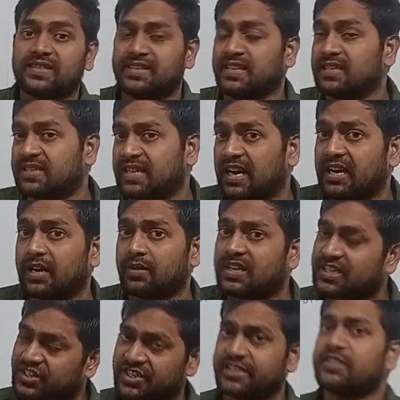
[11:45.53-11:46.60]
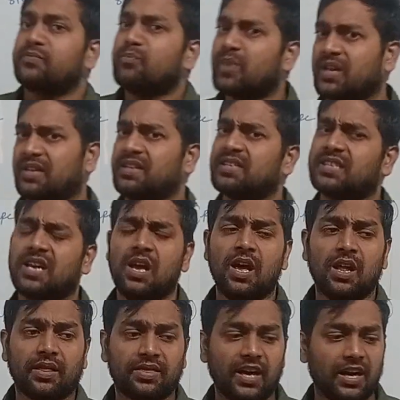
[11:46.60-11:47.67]
think that the stress means
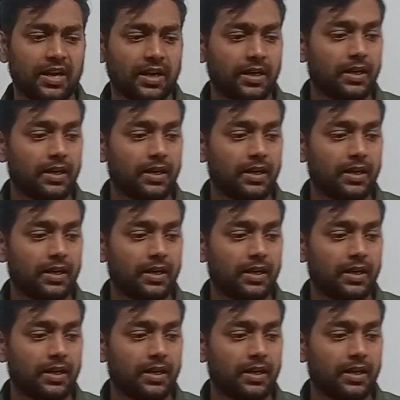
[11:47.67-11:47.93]
that